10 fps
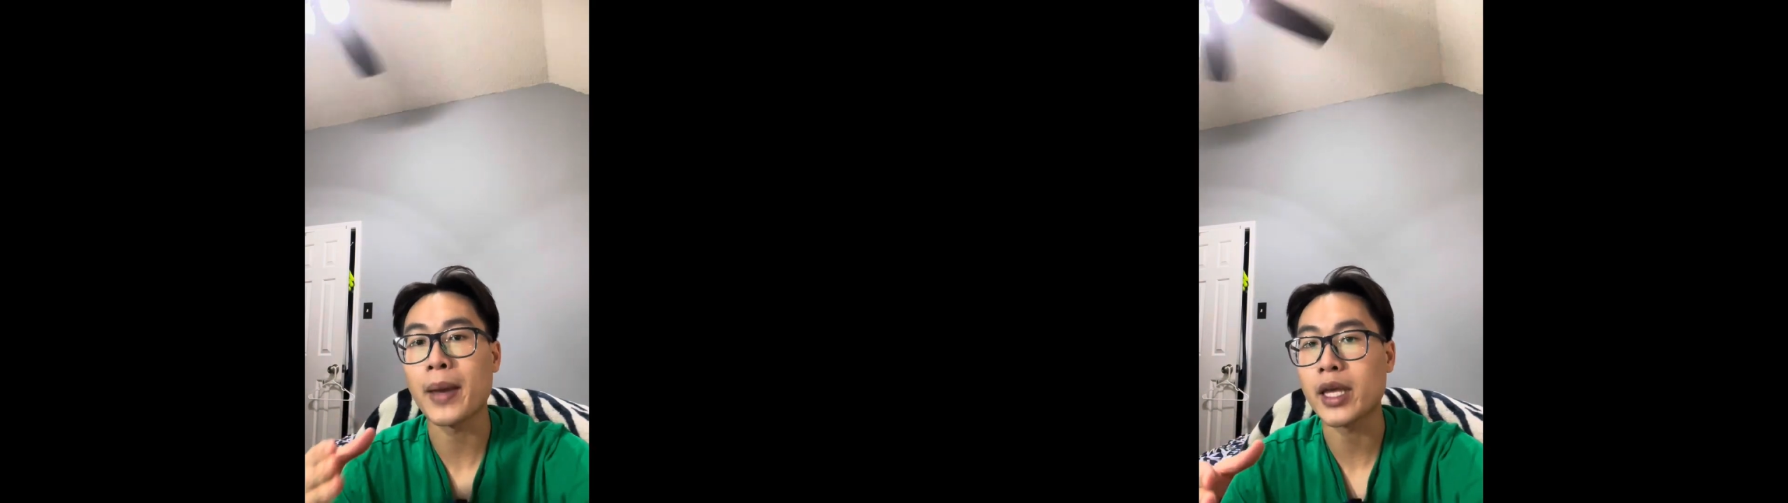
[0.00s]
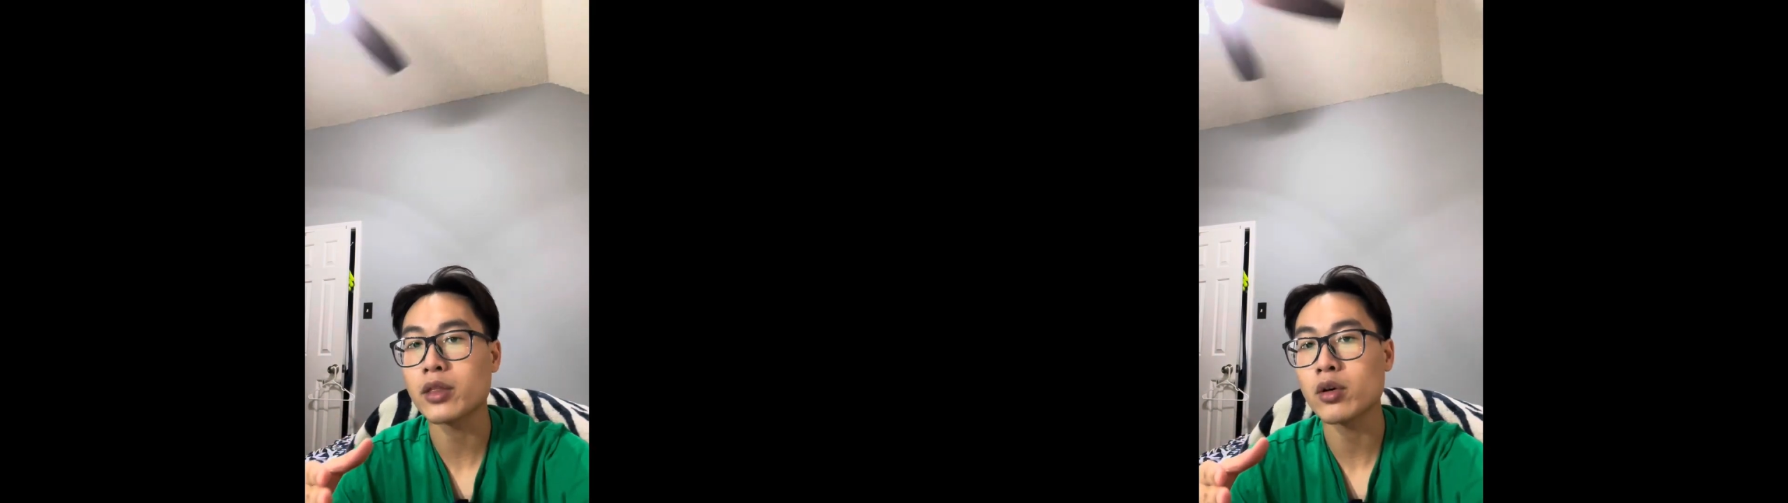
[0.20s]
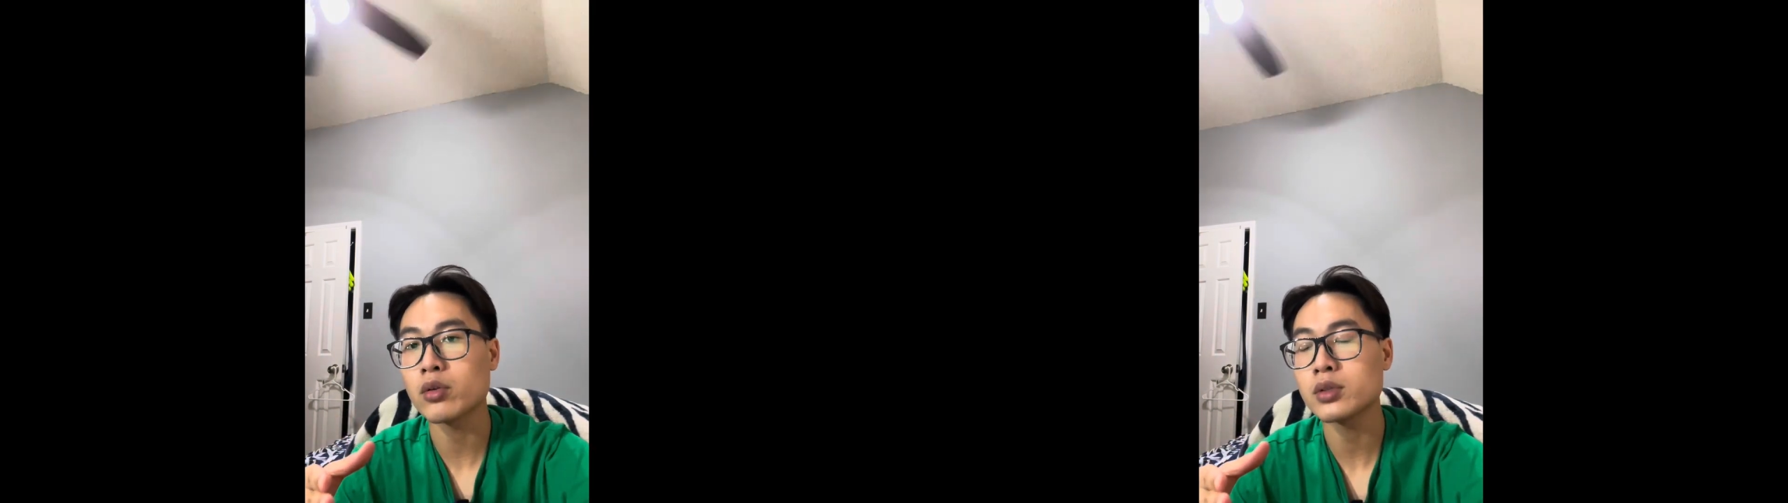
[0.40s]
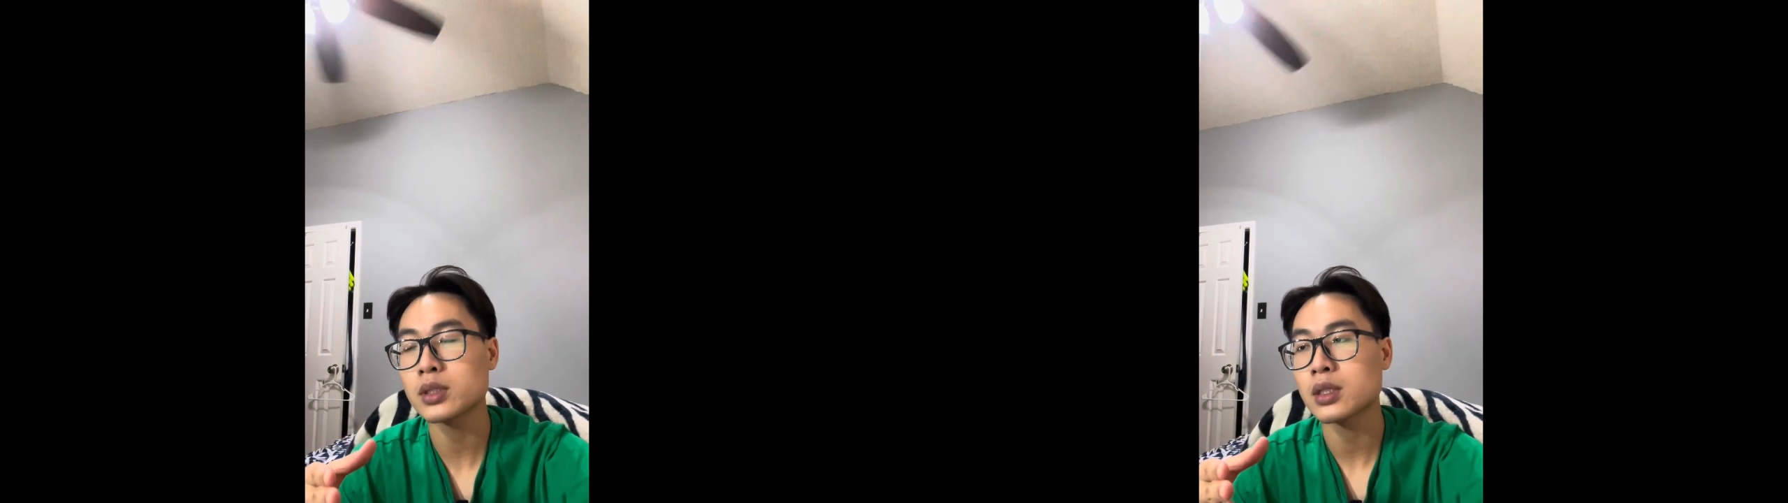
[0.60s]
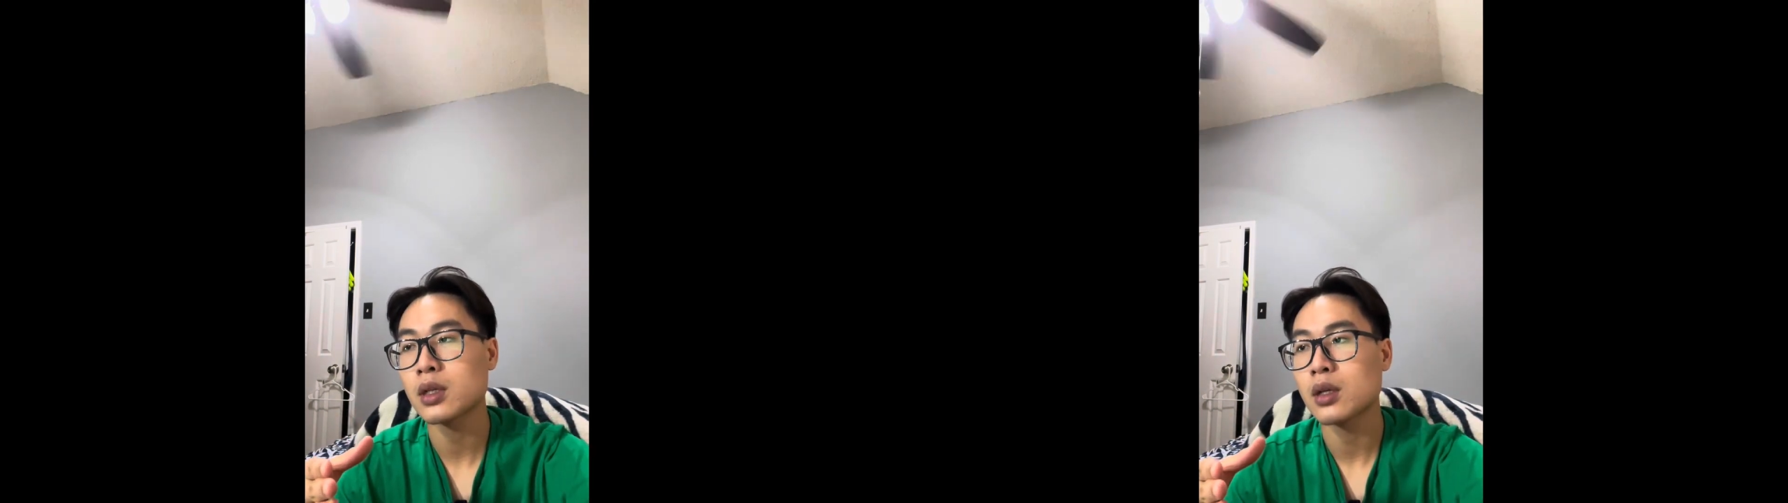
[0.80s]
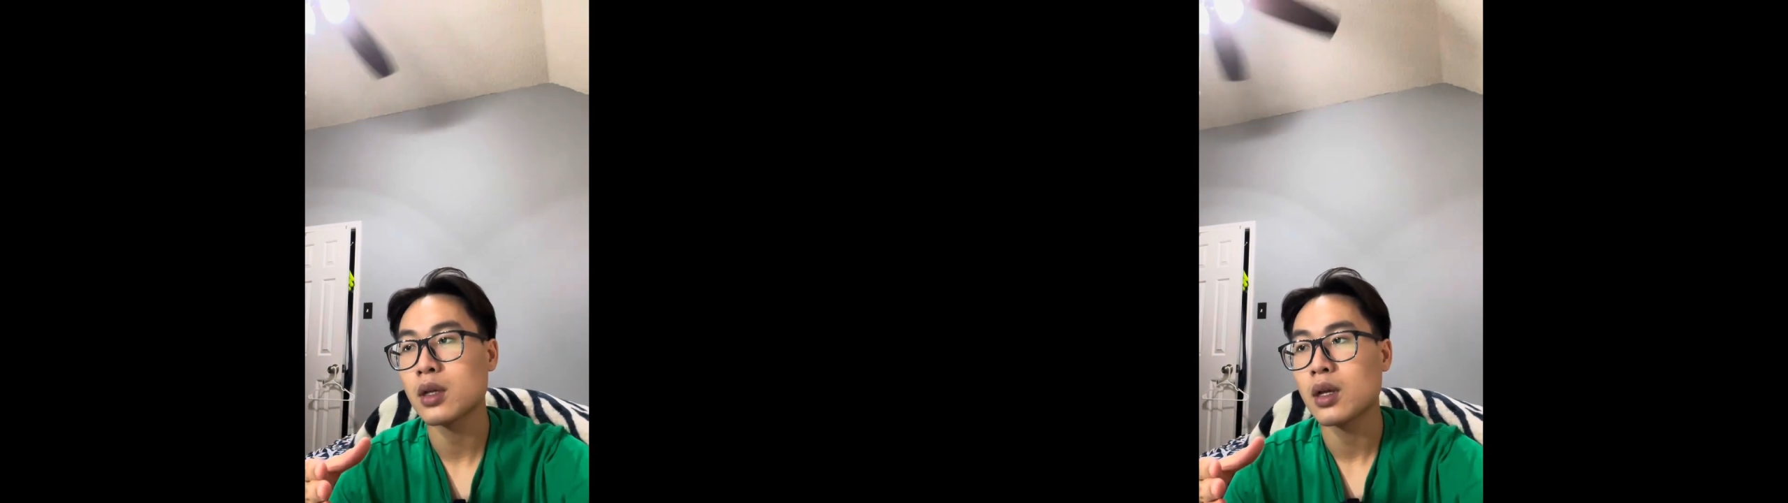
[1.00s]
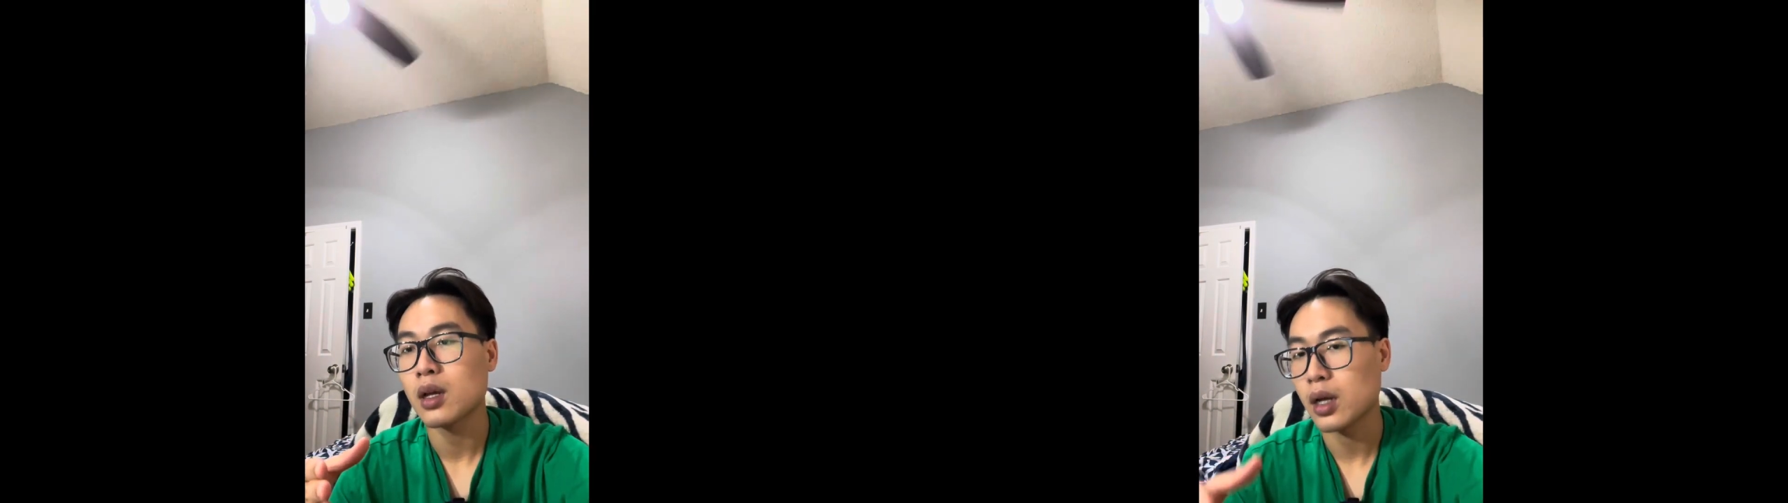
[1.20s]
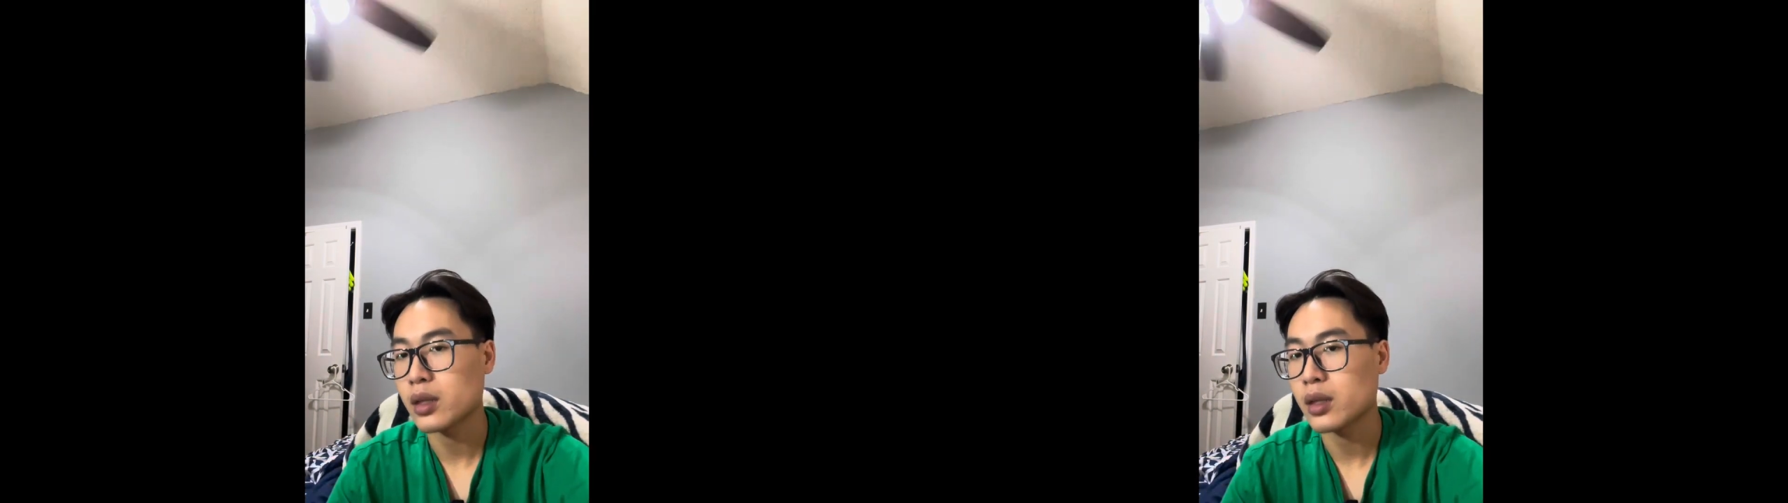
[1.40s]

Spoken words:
paint those, I